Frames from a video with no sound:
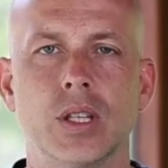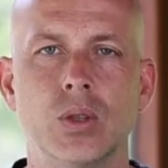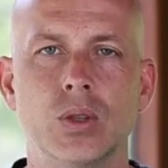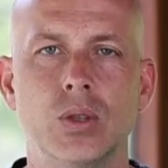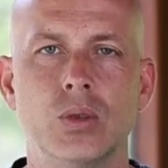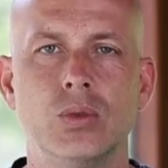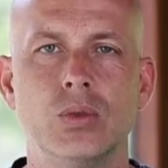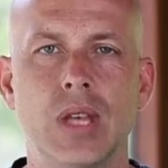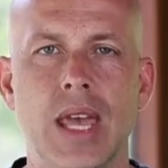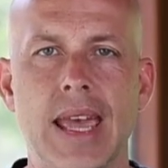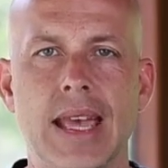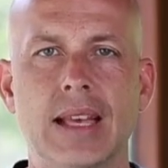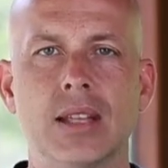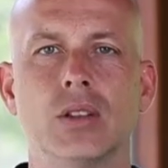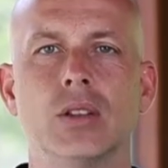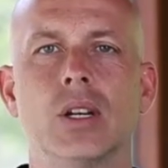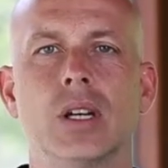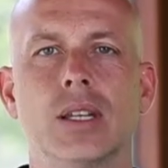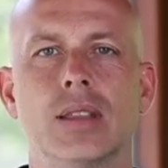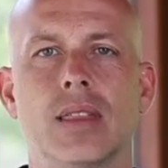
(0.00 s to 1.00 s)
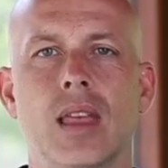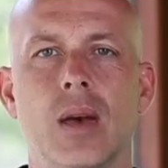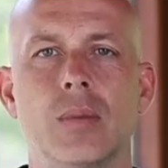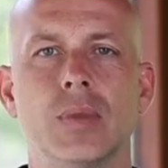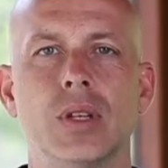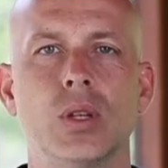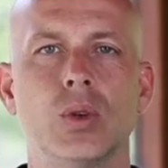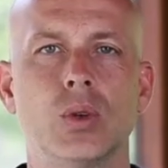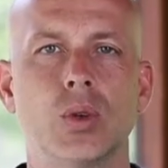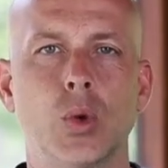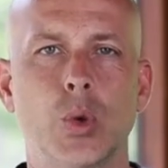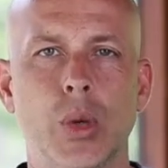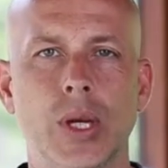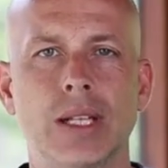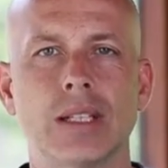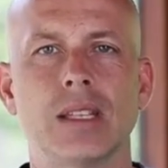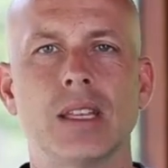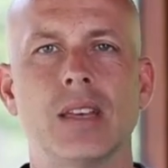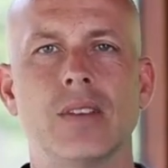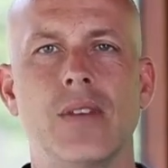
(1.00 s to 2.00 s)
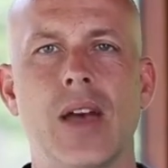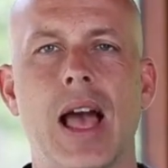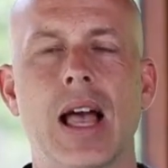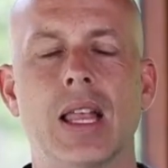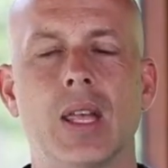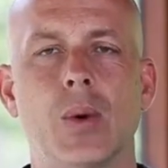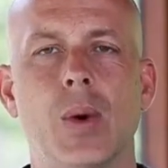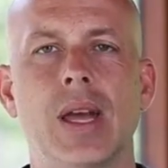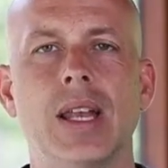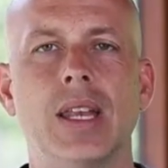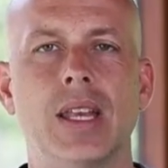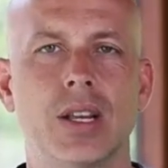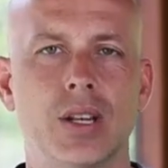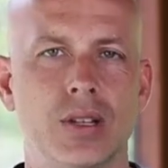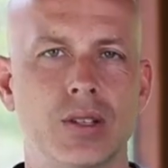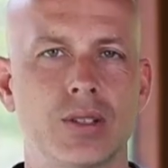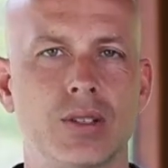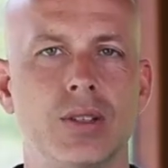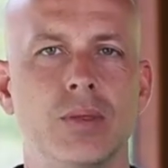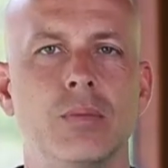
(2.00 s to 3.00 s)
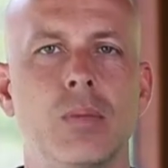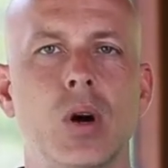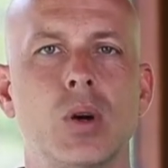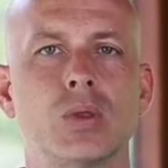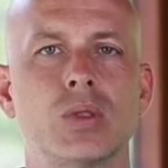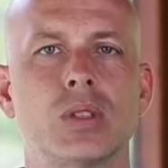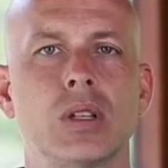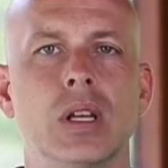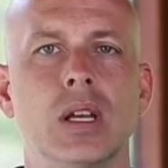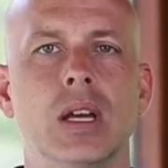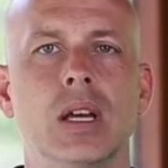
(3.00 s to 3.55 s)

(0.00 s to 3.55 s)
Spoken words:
You take a look at them and you quickly evaluate, here's the most